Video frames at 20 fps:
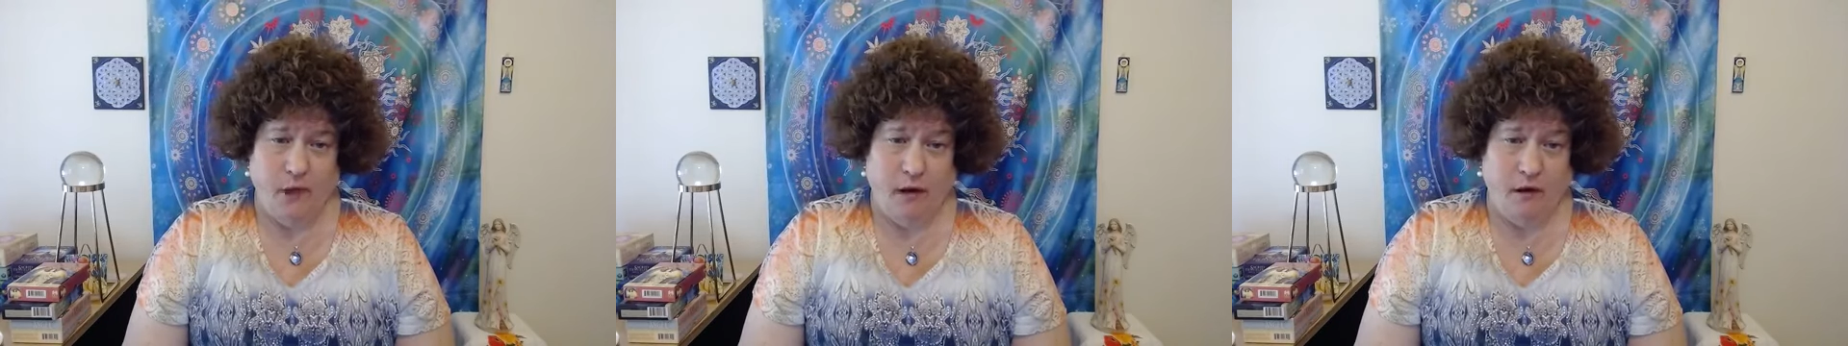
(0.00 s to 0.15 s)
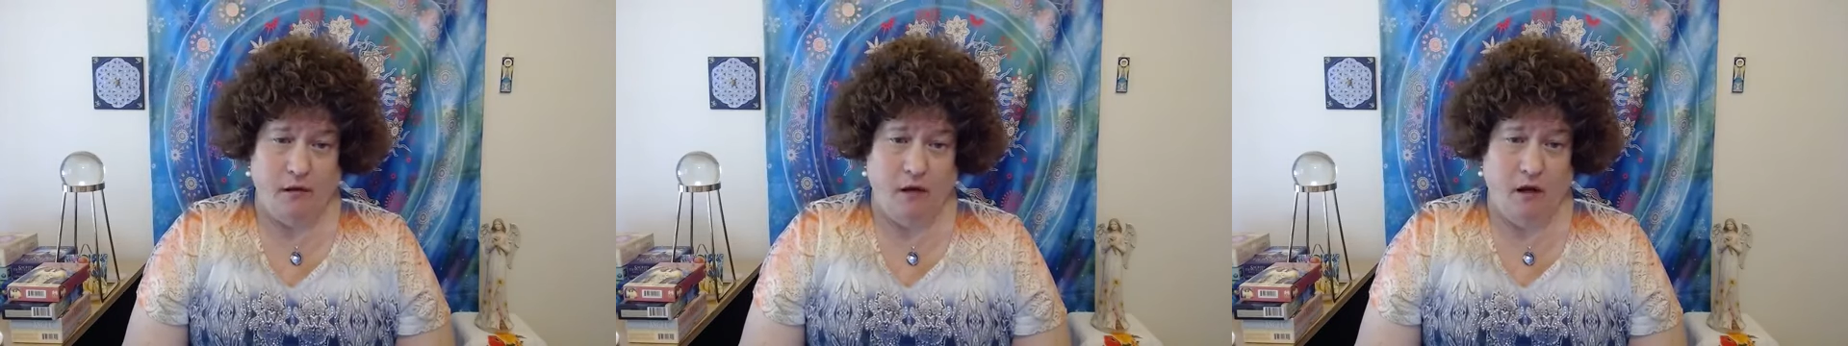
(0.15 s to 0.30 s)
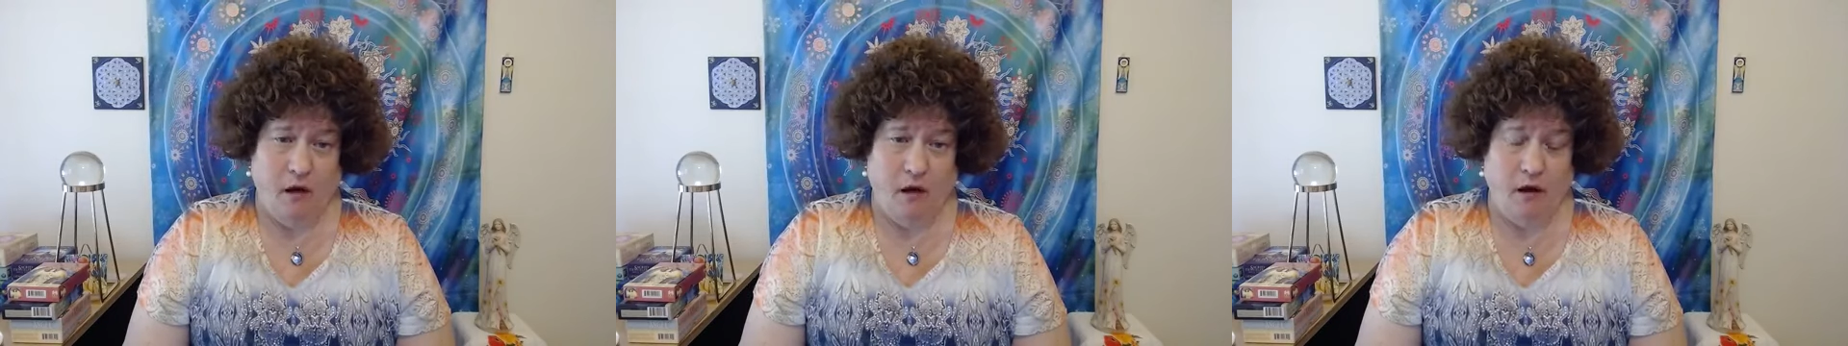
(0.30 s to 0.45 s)

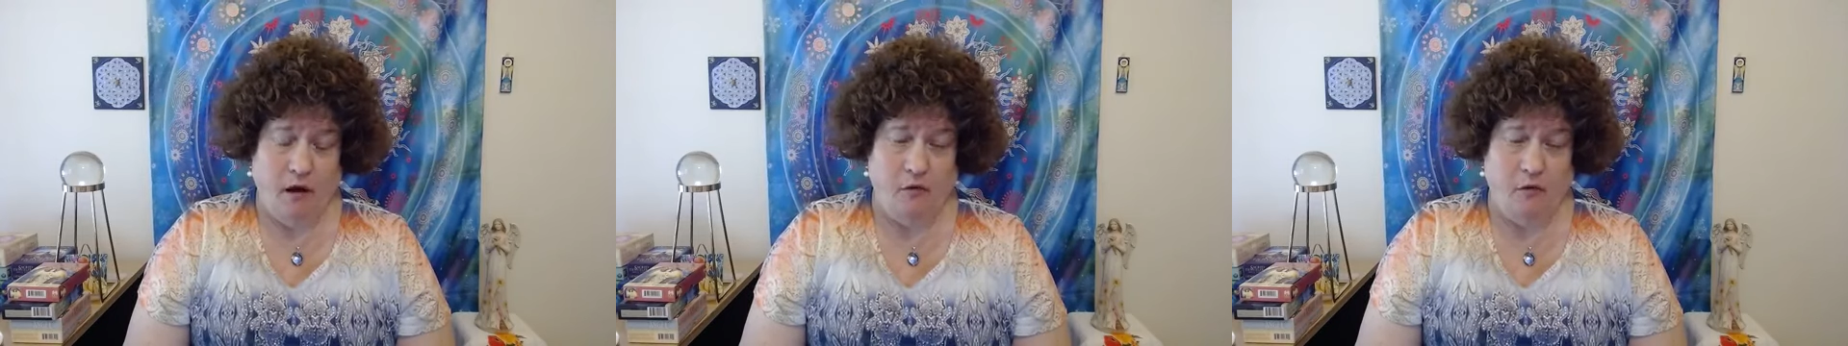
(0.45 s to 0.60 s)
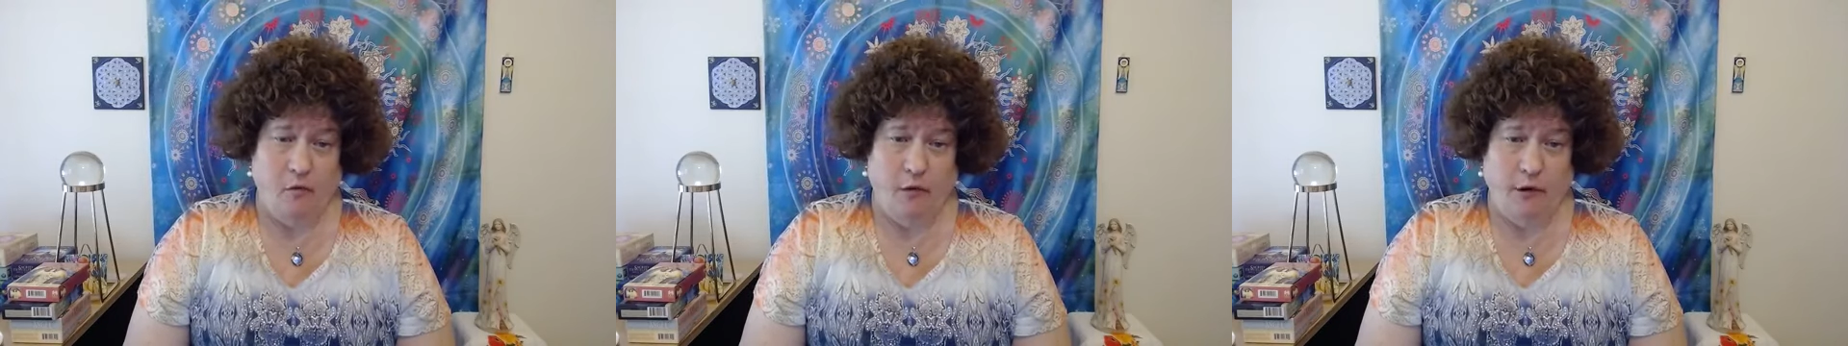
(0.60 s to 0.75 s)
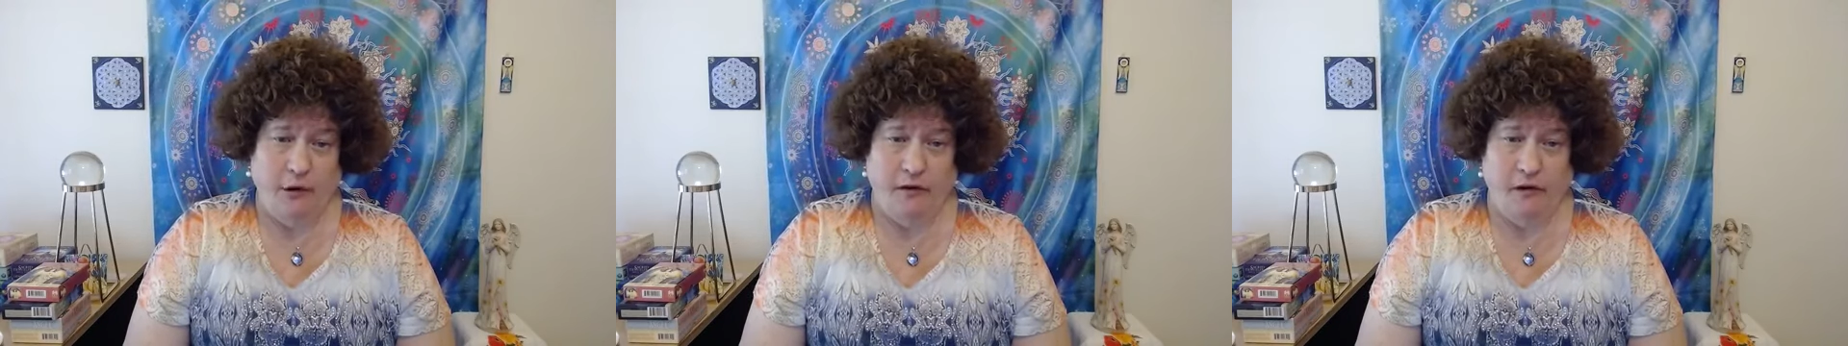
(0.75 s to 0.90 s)

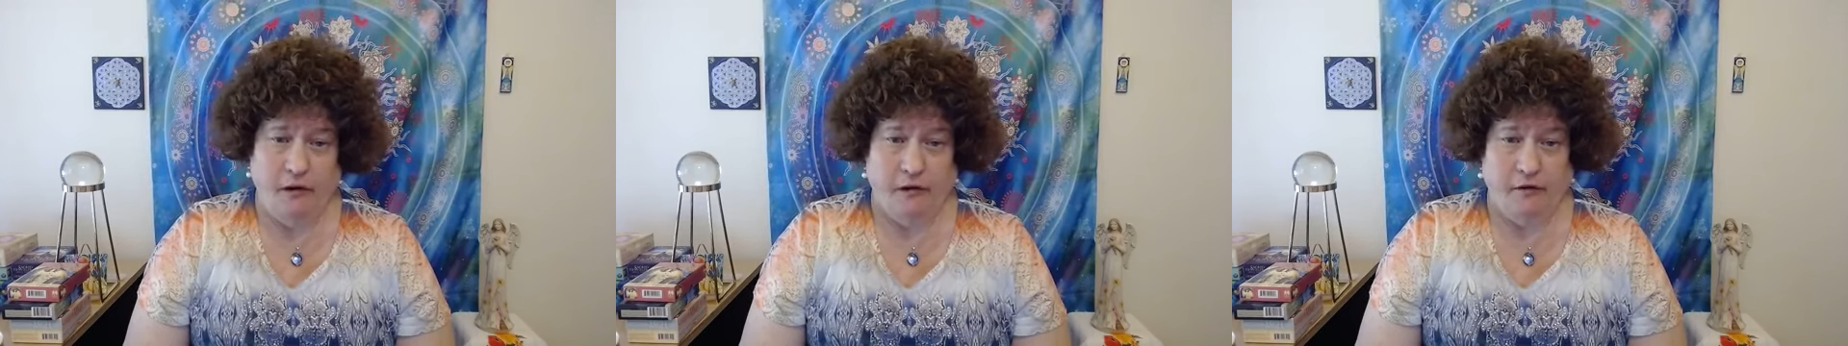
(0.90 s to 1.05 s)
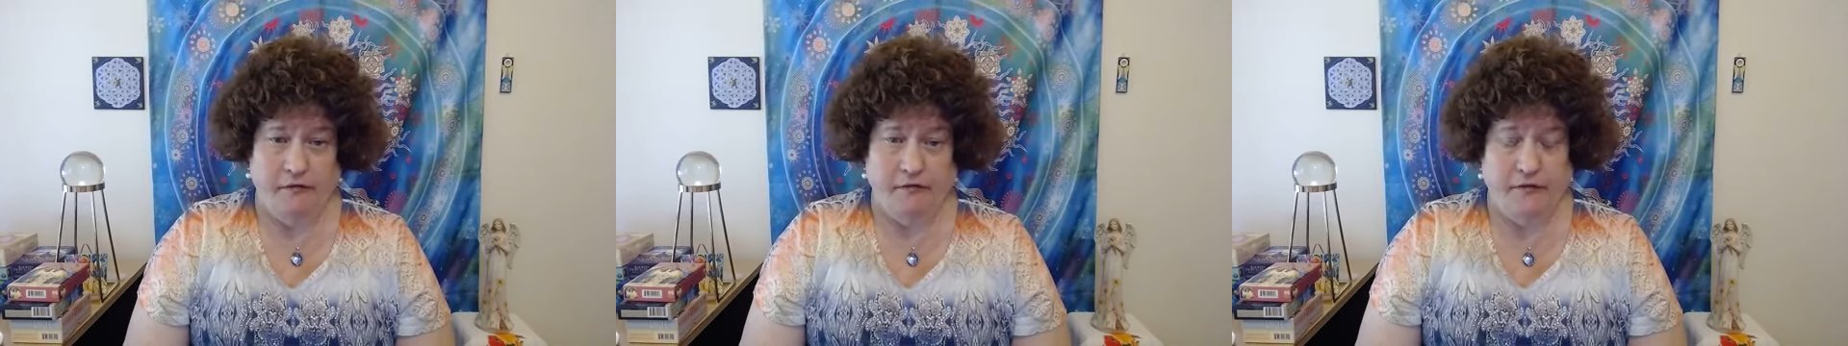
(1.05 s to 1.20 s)
along with your